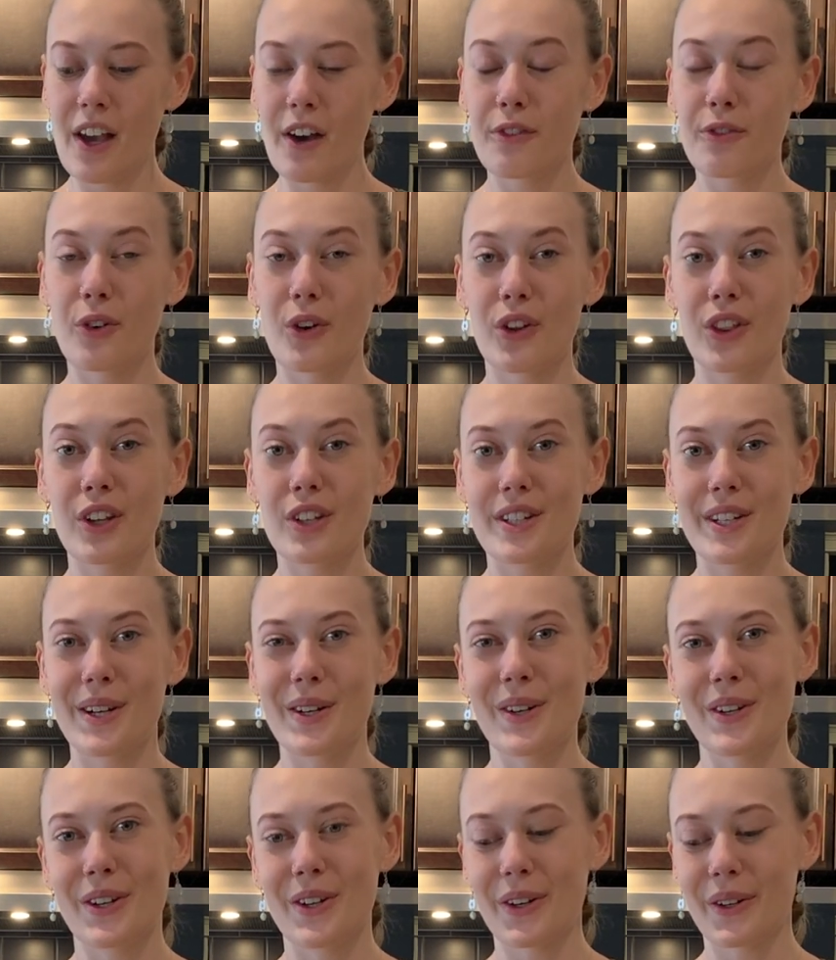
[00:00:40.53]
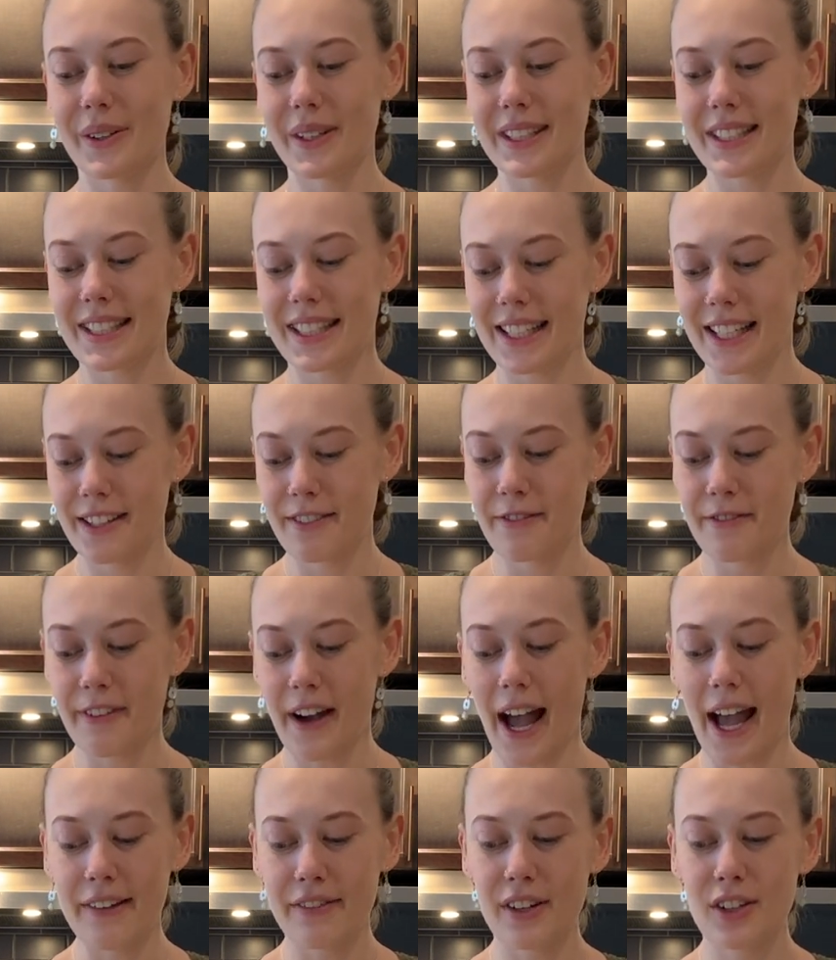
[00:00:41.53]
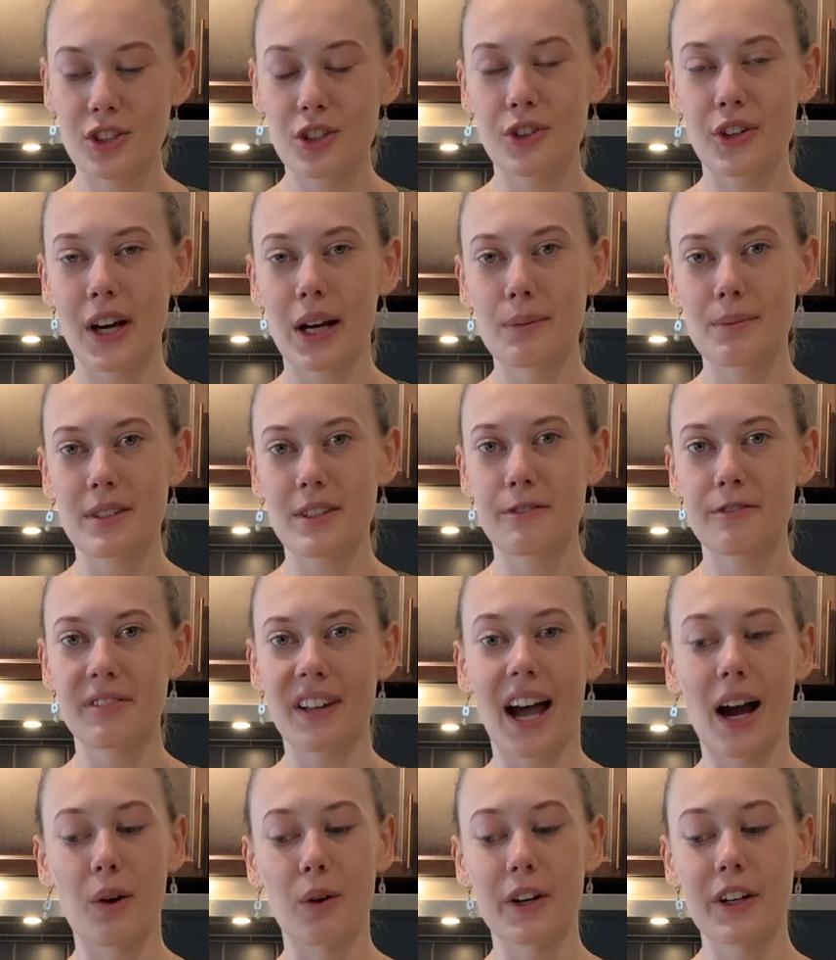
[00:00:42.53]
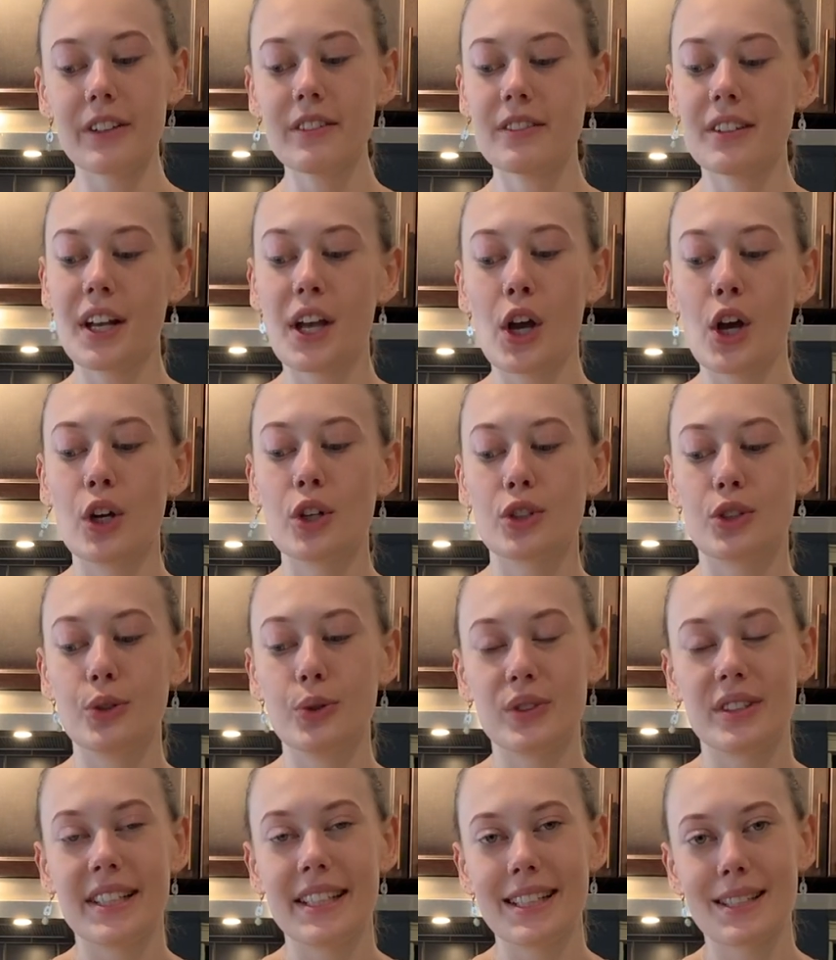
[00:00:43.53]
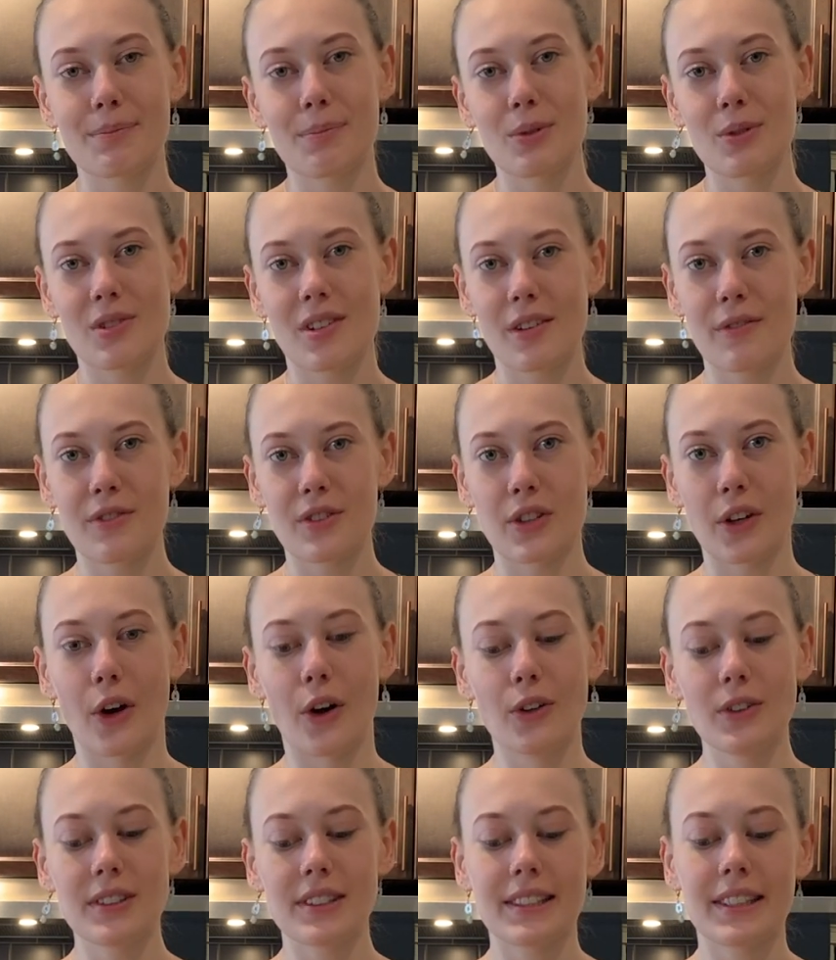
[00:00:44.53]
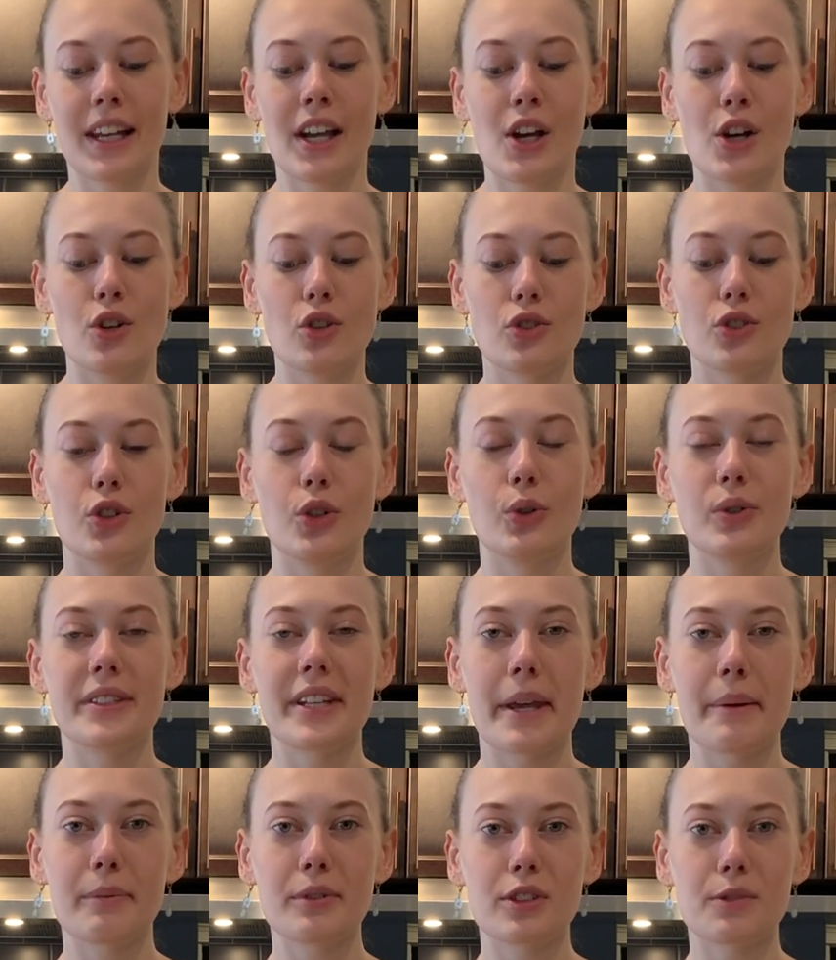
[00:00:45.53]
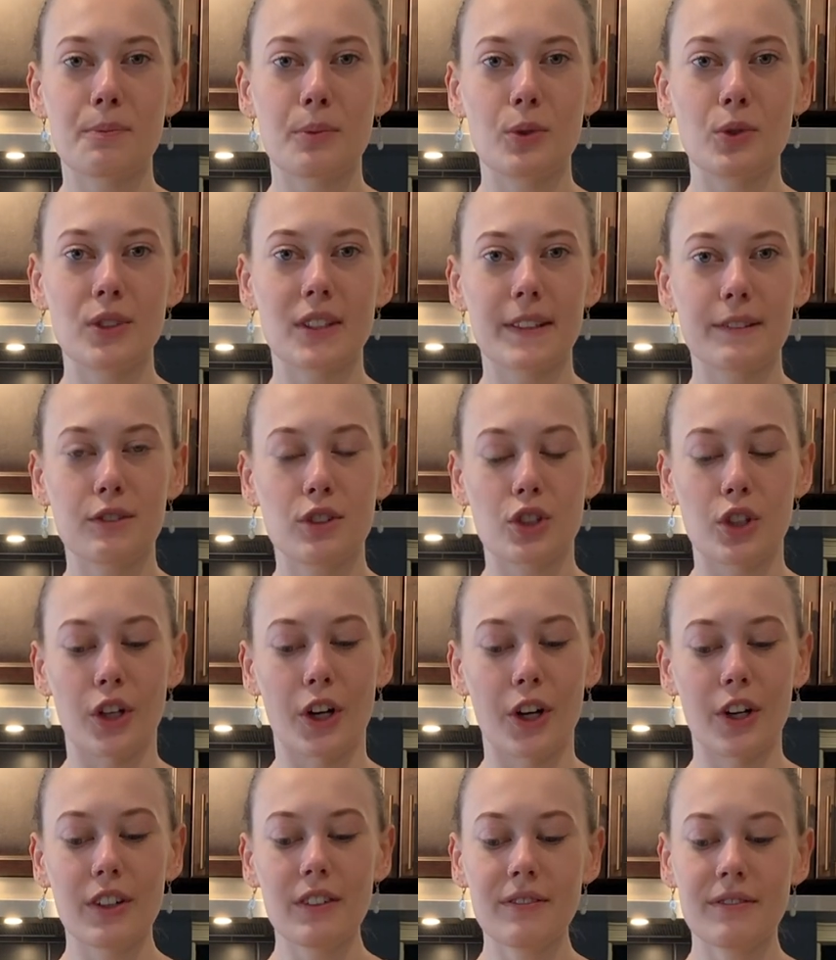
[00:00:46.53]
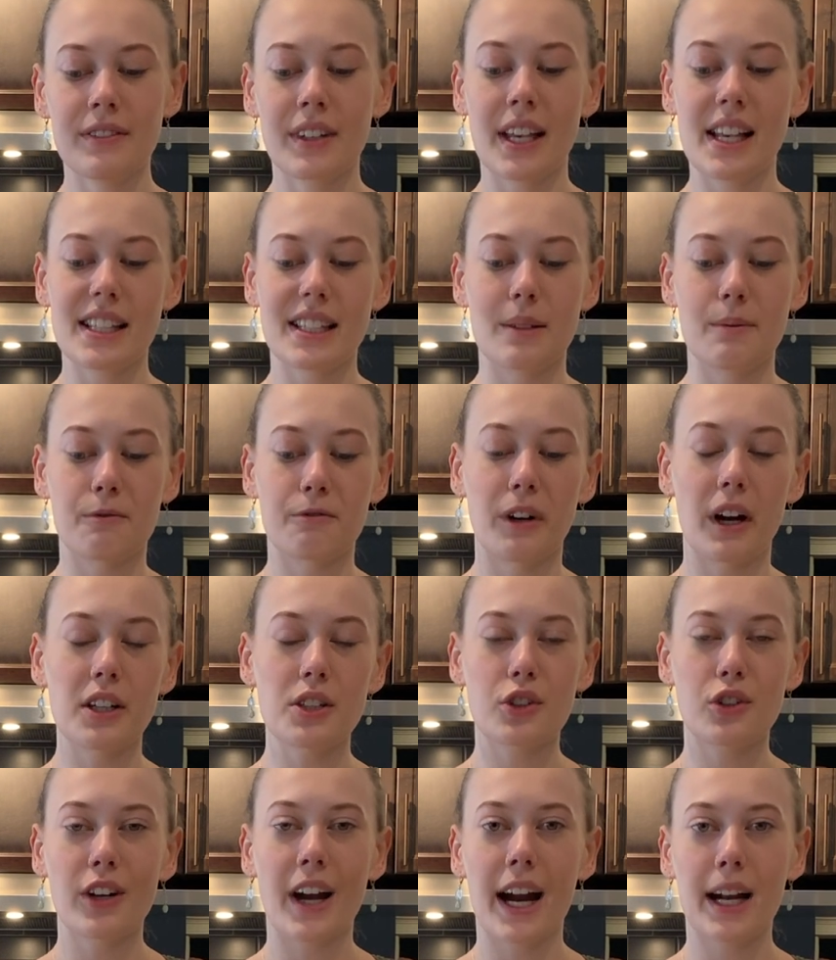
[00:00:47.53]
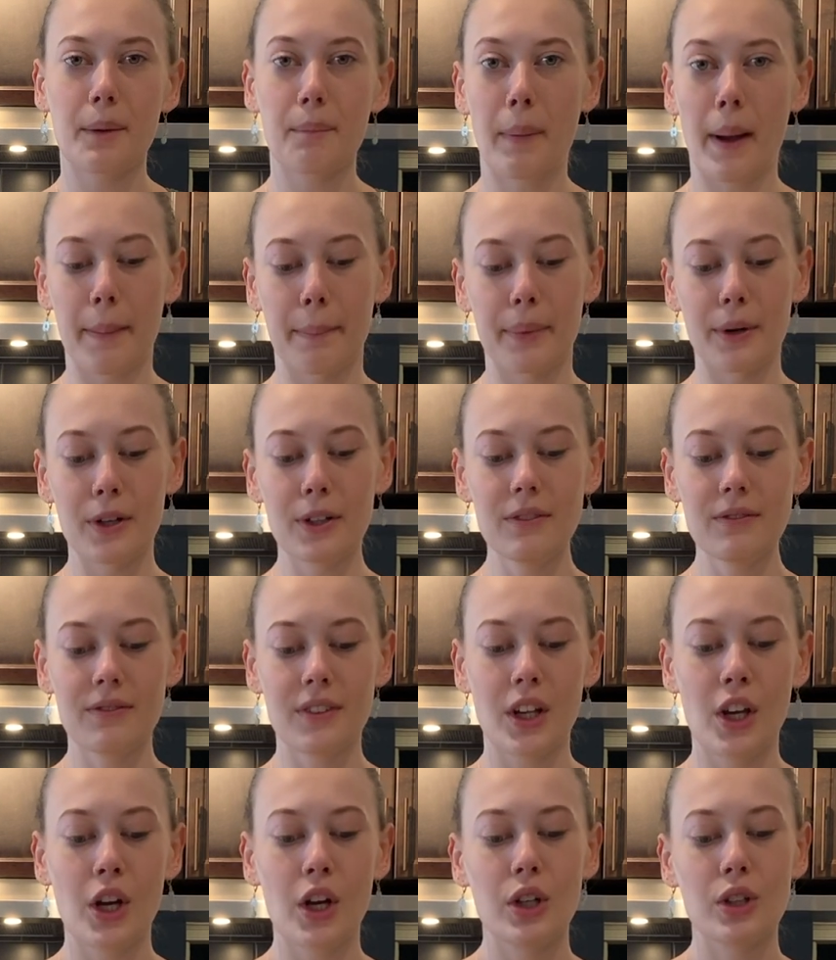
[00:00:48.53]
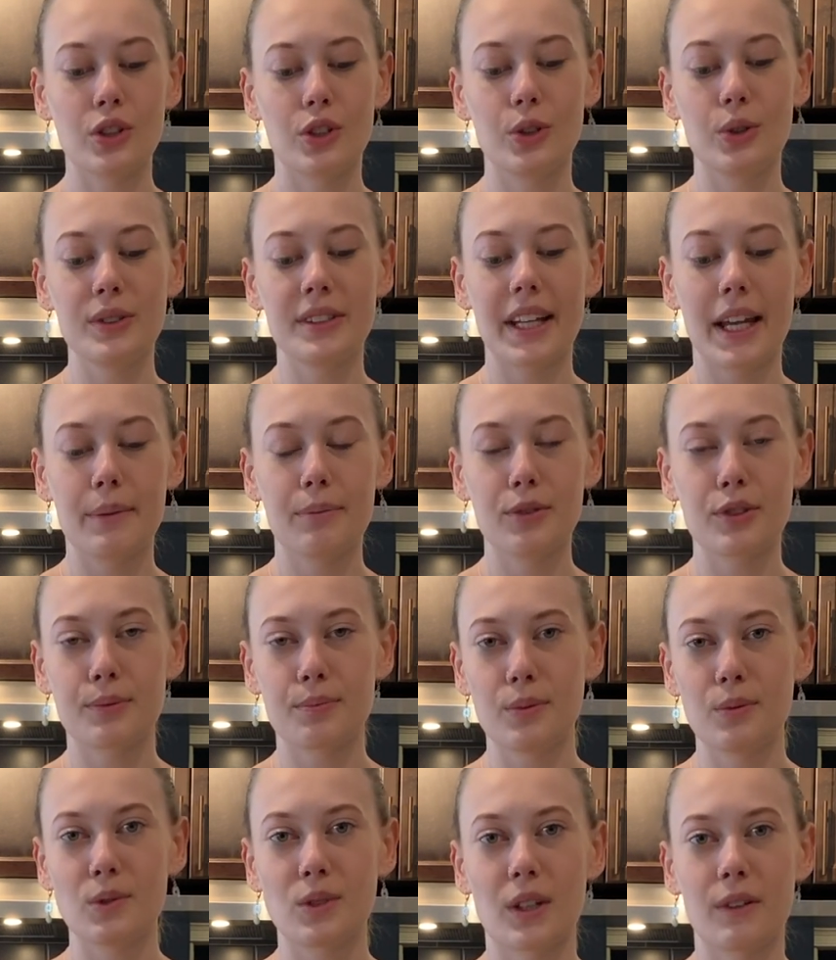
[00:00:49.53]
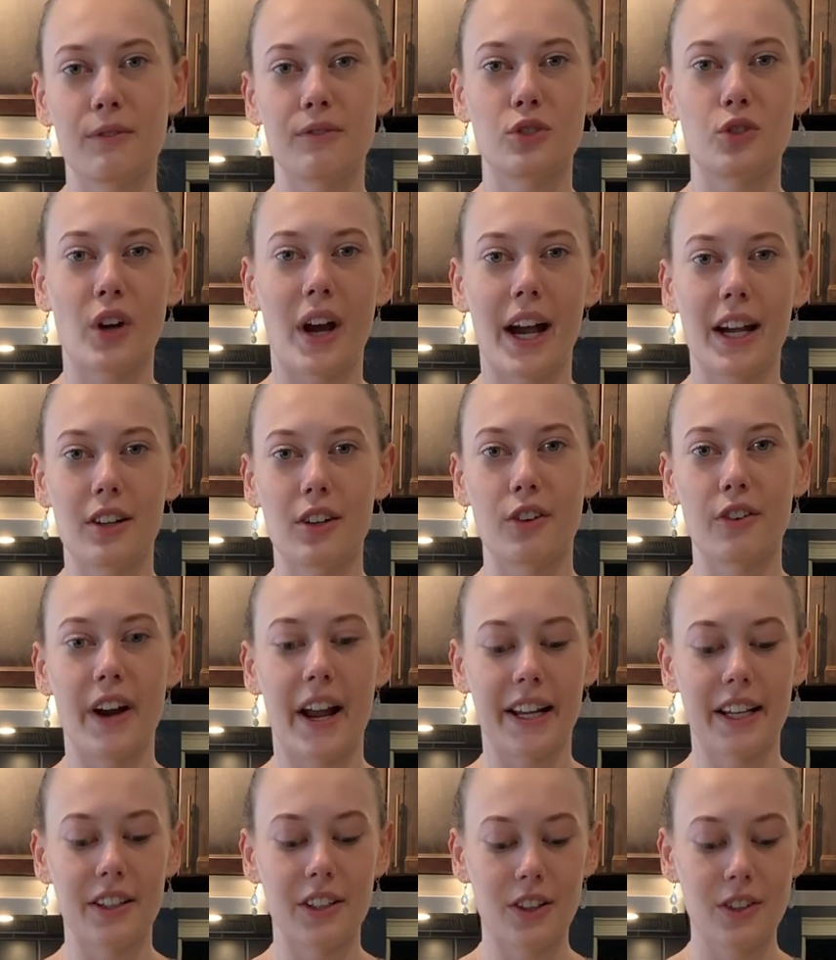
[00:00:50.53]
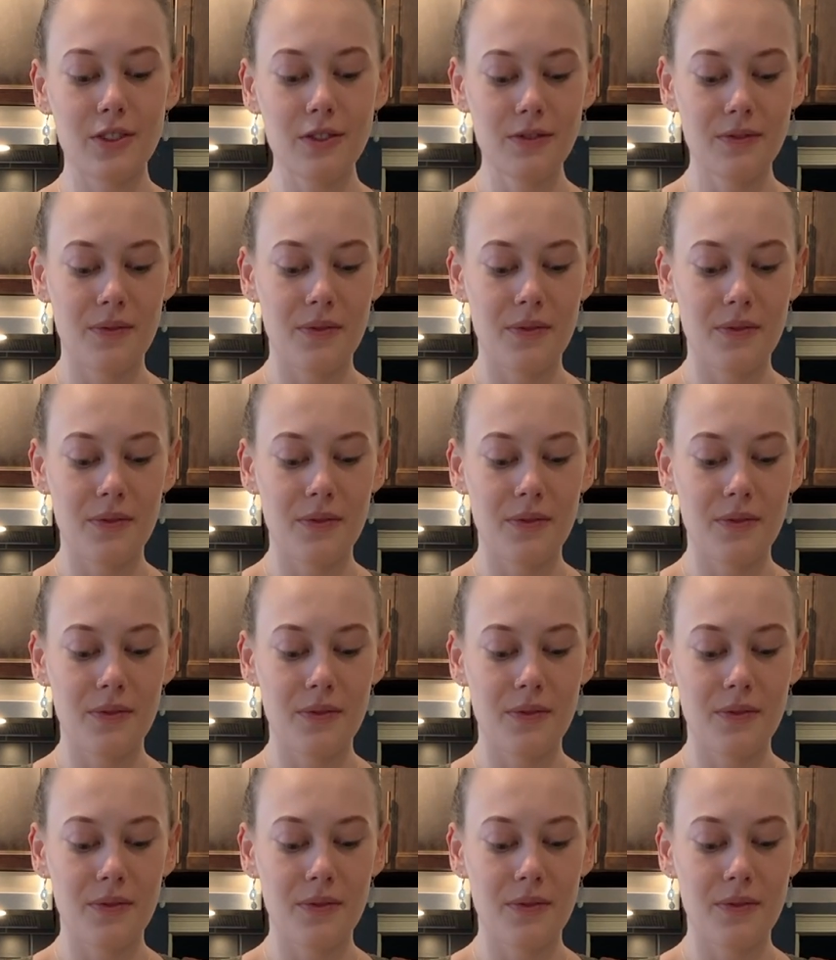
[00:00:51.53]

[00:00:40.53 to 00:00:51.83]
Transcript: For the dough, you're going to need 500 grams of flour, 2 teaspoons of salt, 2 tablespoons of sugar, some fresh cracked pepper, 2 tablespoons of dried oregano,